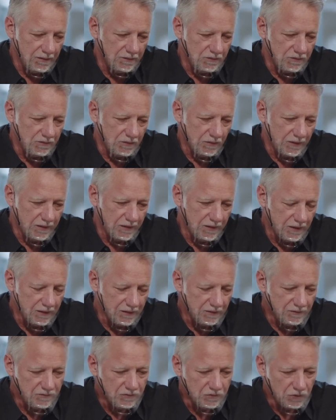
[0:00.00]
so I
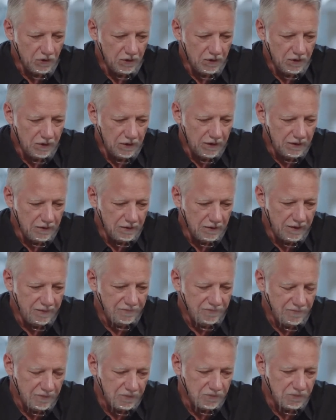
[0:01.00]
kind of I
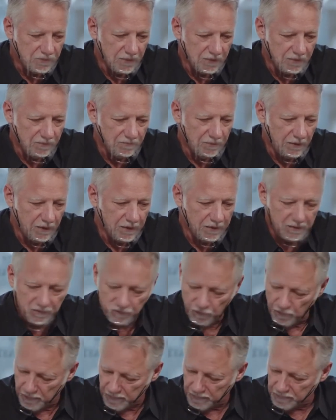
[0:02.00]
left this kind of body of
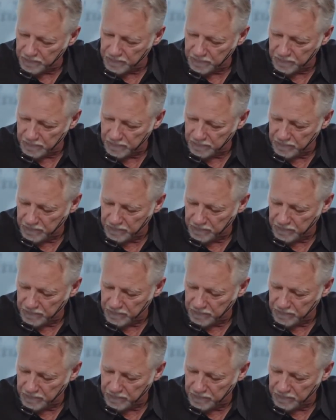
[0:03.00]
works.